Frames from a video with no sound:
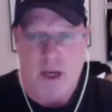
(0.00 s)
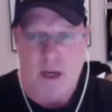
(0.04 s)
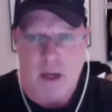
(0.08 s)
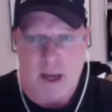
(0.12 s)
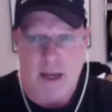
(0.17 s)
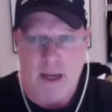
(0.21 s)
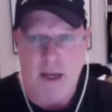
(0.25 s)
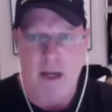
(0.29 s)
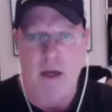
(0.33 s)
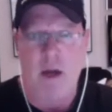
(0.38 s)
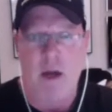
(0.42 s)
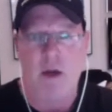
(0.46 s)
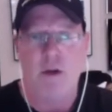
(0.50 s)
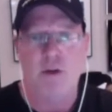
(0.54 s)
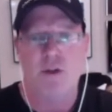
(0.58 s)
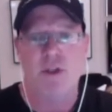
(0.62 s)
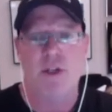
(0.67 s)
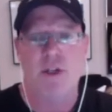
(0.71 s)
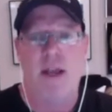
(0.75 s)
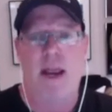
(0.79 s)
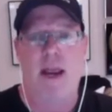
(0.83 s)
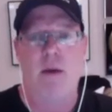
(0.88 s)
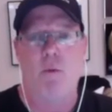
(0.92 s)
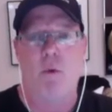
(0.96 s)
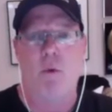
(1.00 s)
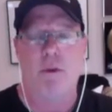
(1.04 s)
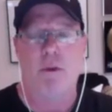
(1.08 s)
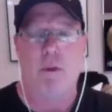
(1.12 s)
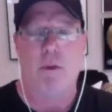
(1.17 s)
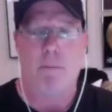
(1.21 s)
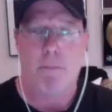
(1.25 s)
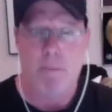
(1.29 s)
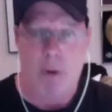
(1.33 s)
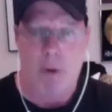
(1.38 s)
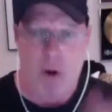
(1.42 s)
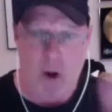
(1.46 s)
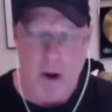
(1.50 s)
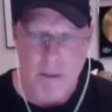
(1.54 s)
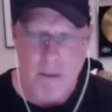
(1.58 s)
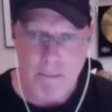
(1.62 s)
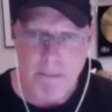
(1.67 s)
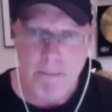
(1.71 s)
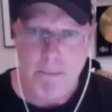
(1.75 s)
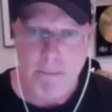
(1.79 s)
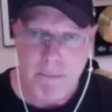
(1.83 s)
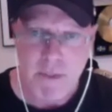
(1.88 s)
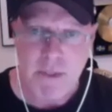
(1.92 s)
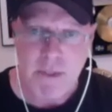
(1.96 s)
I didn't understand what the bar
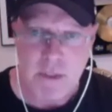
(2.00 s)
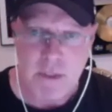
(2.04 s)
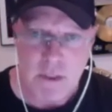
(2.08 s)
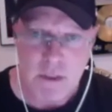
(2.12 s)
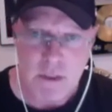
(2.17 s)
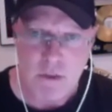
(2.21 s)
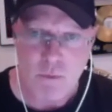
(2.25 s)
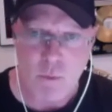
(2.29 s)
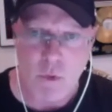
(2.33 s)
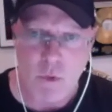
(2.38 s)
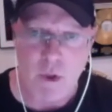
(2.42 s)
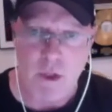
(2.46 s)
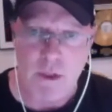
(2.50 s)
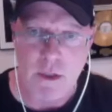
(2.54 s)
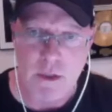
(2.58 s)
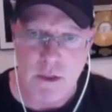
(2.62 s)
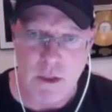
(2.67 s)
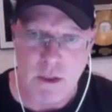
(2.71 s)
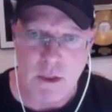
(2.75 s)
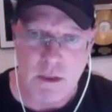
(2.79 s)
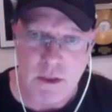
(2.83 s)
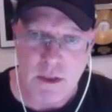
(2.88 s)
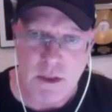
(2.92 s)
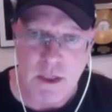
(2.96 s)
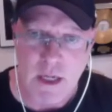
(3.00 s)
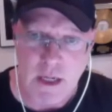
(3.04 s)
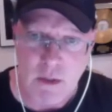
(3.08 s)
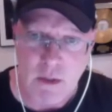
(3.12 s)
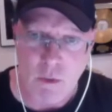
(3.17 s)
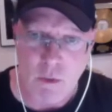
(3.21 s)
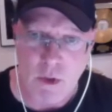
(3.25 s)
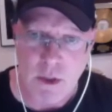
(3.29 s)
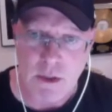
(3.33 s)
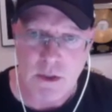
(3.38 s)
business was, the scene was.